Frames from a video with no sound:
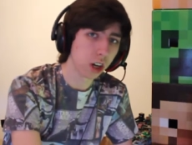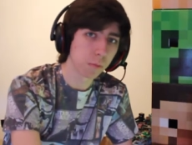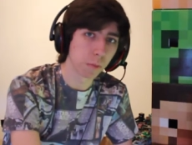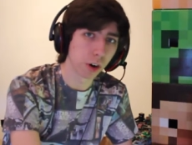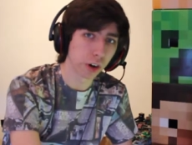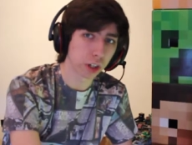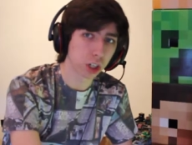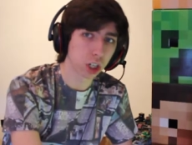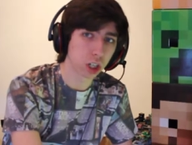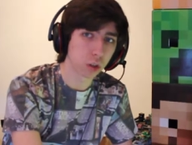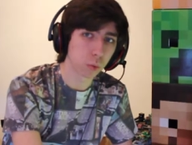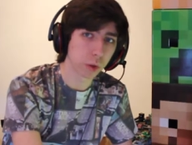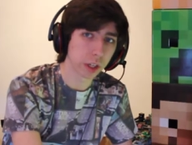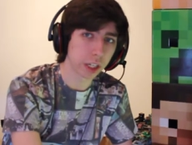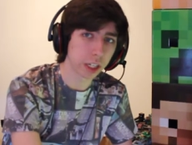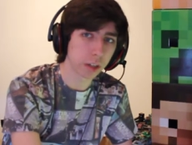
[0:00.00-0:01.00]
Mario Kart
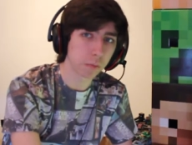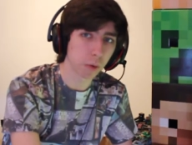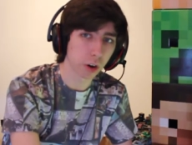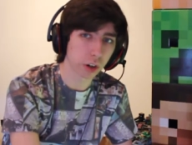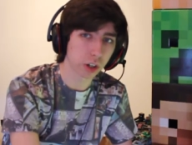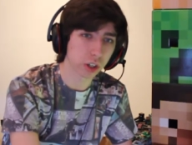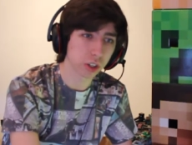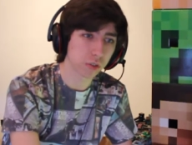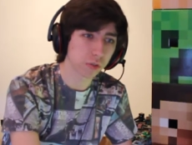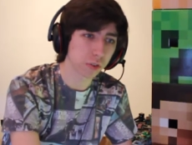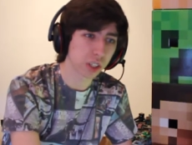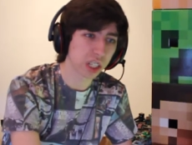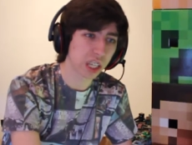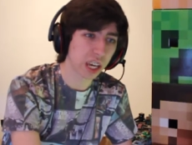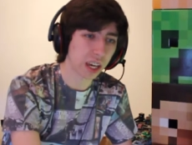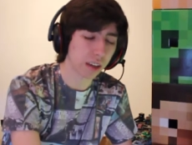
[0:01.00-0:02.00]
Wii, Mario Kart
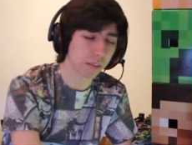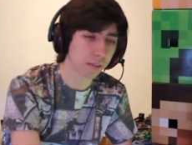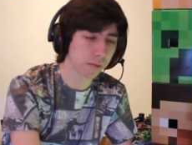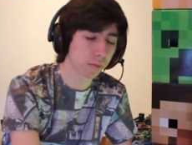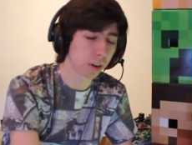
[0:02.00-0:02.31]
3DS,